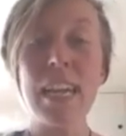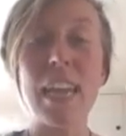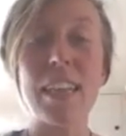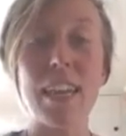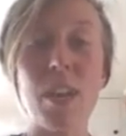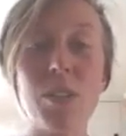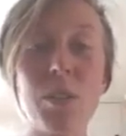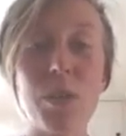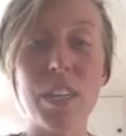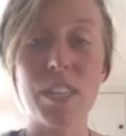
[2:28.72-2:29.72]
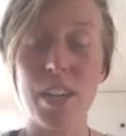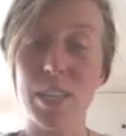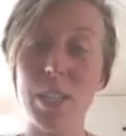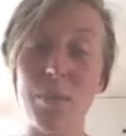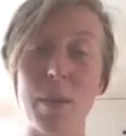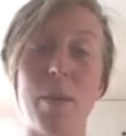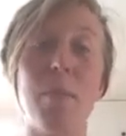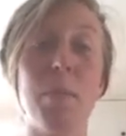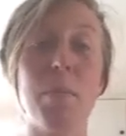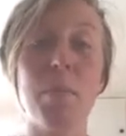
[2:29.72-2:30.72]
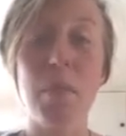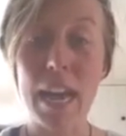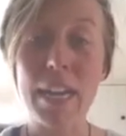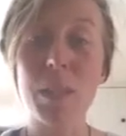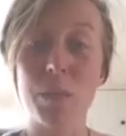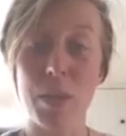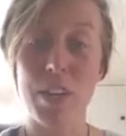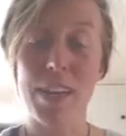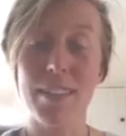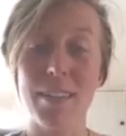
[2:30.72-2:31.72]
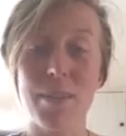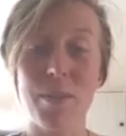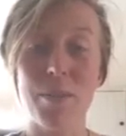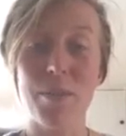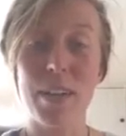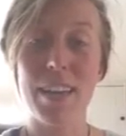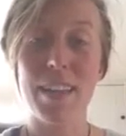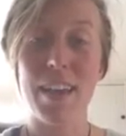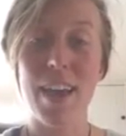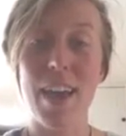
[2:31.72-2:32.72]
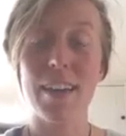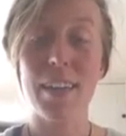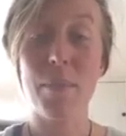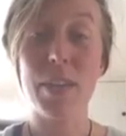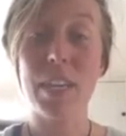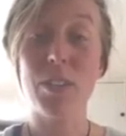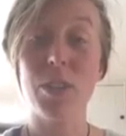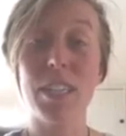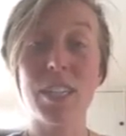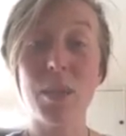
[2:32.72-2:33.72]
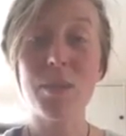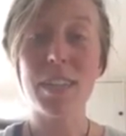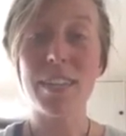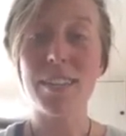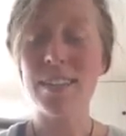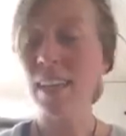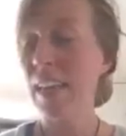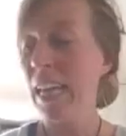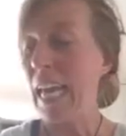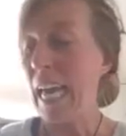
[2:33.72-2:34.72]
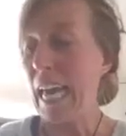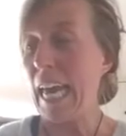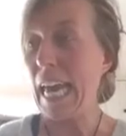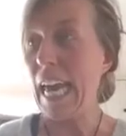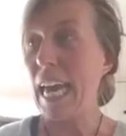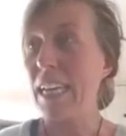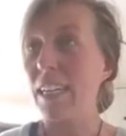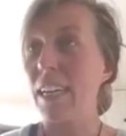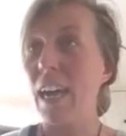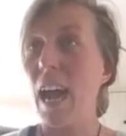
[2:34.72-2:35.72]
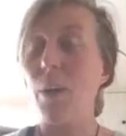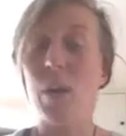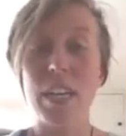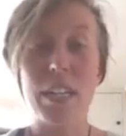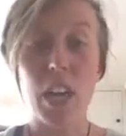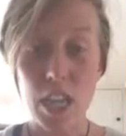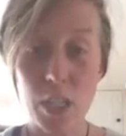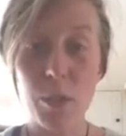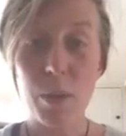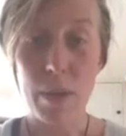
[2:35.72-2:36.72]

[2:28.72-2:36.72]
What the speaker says: And then I also want to talk to you about my experience with coming into ketosis. And I want to talk to you